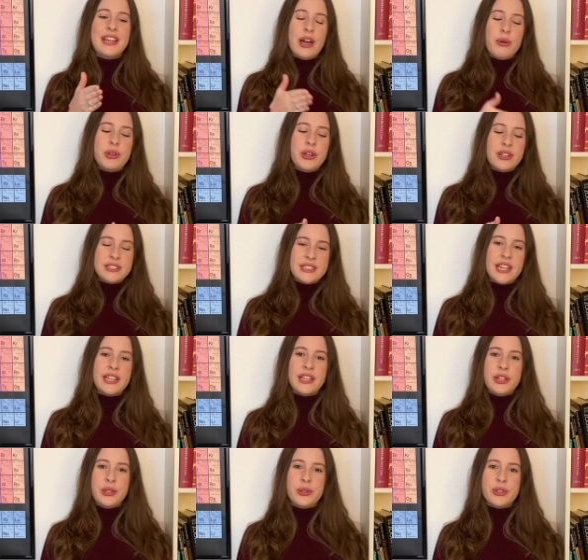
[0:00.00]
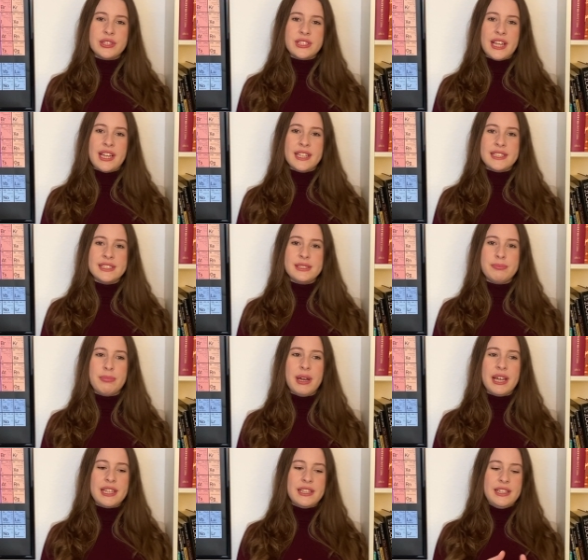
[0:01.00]
you're studying neuroscience,
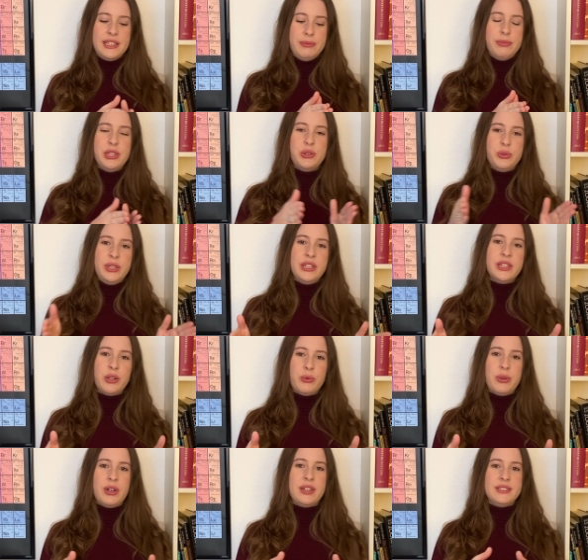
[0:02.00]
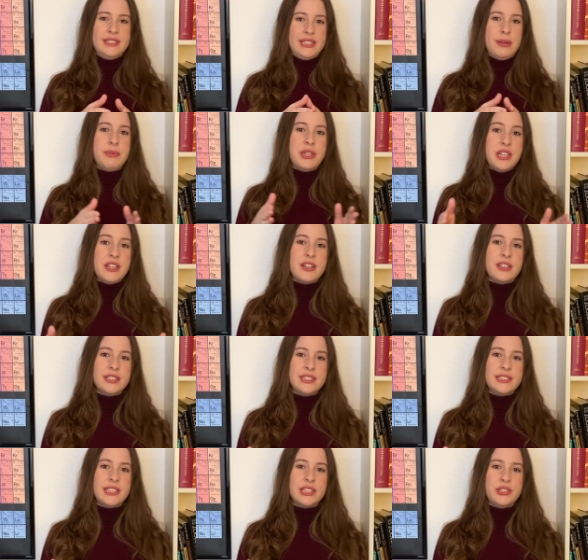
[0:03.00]
but in between there were some
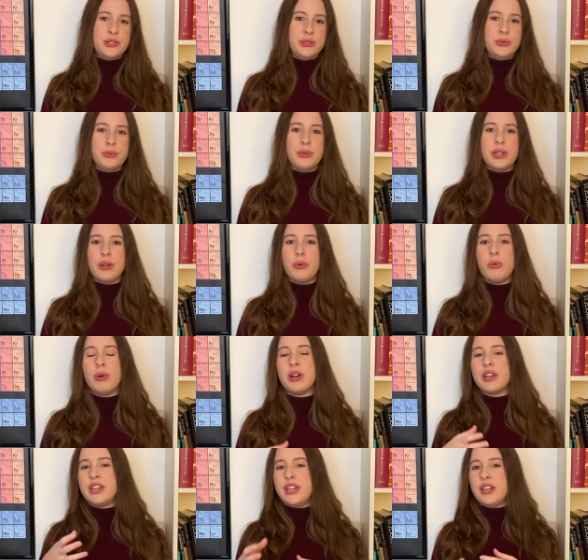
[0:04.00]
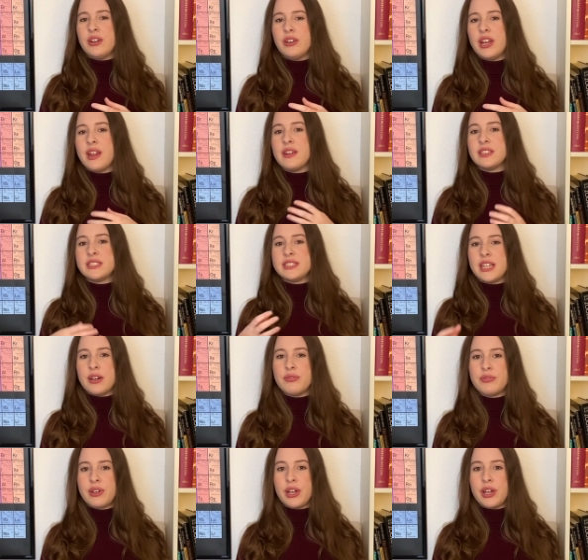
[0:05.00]
years that you were working on other stuff.